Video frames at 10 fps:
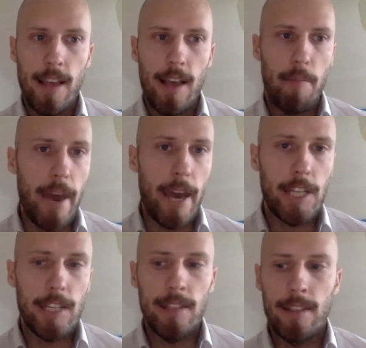
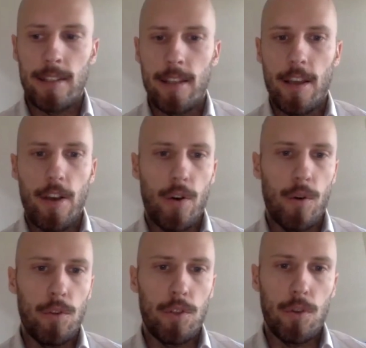meshes,
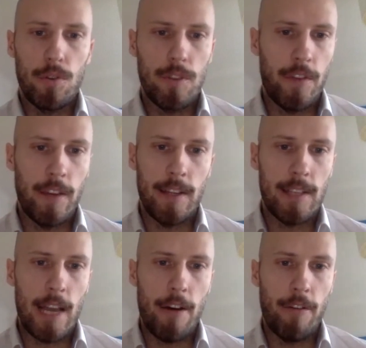all sorts of things
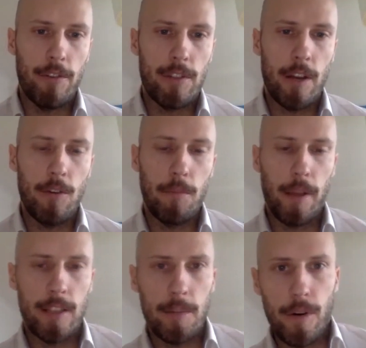out of recycled
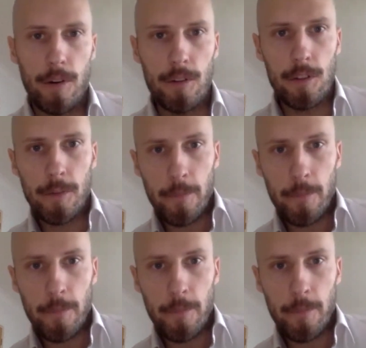plastic bottles.